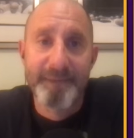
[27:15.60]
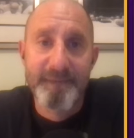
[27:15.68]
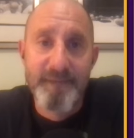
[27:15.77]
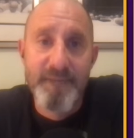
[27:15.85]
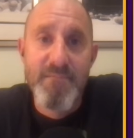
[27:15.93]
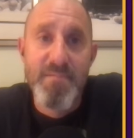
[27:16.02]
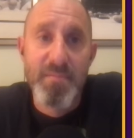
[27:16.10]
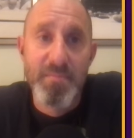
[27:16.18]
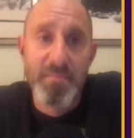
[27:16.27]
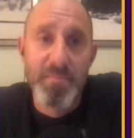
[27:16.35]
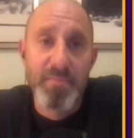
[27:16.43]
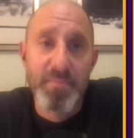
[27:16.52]

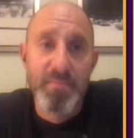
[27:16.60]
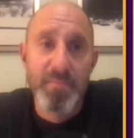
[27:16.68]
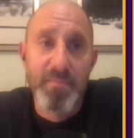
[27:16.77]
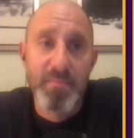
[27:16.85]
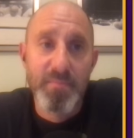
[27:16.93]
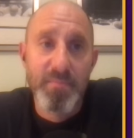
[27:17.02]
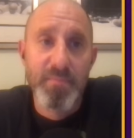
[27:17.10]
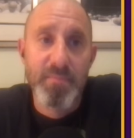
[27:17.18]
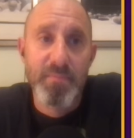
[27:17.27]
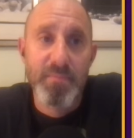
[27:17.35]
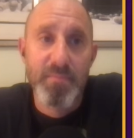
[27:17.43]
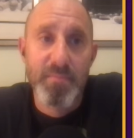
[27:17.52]

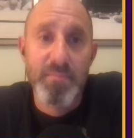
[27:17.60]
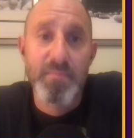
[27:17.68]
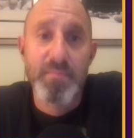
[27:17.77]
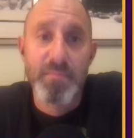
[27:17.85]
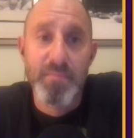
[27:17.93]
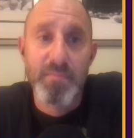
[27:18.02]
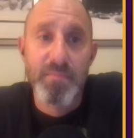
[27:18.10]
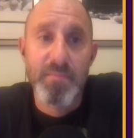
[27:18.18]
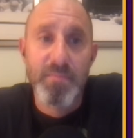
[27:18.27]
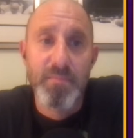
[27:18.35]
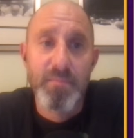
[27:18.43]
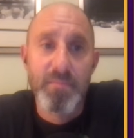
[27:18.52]

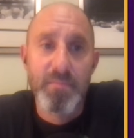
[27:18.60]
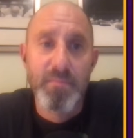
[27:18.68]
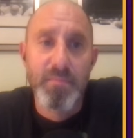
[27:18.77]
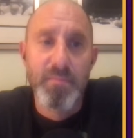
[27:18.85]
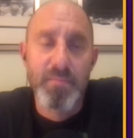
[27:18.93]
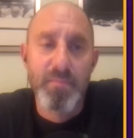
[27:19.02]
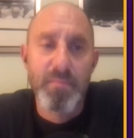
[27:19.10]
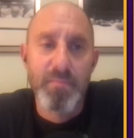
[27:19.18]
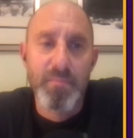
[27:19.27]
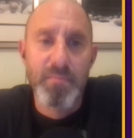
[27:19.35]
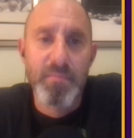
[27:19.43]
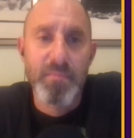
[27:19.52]

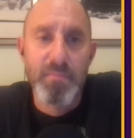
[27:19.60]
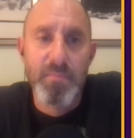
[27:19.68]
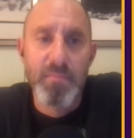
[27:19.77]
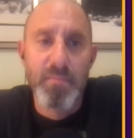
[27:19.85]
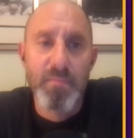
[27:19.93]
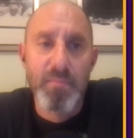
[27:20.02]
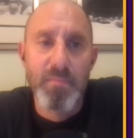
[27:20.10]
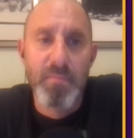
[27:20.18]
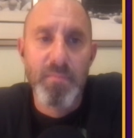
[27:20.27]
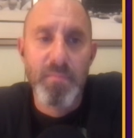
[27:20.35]
[no speech]